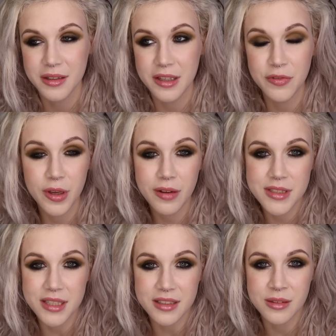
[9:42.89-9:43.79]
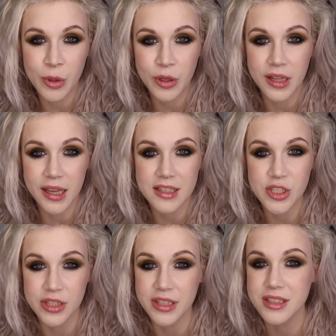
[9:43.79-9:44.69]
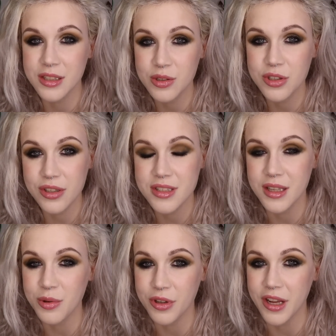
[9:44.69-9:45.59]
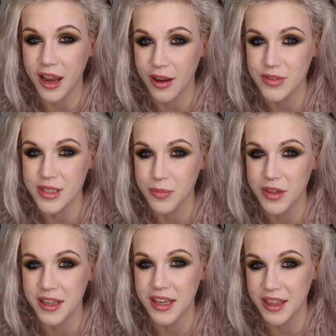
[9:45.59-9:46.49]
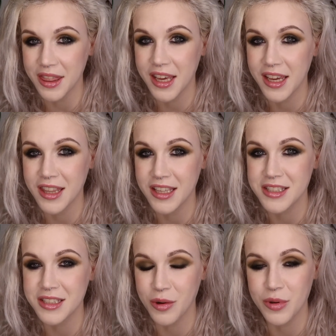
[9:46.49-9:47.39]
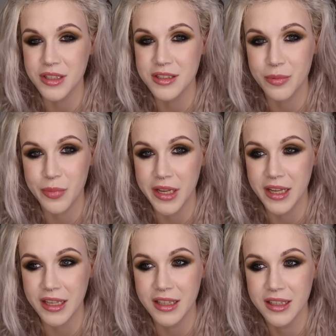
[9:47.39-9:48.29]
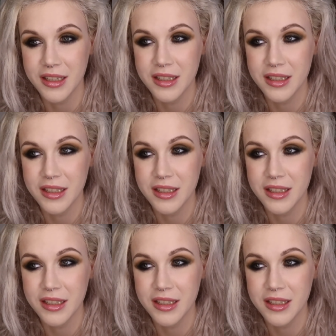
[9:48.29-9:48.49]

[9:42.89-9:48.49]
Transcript: If you have a sizable collection, there's a good chance that you already have something in there that's going to be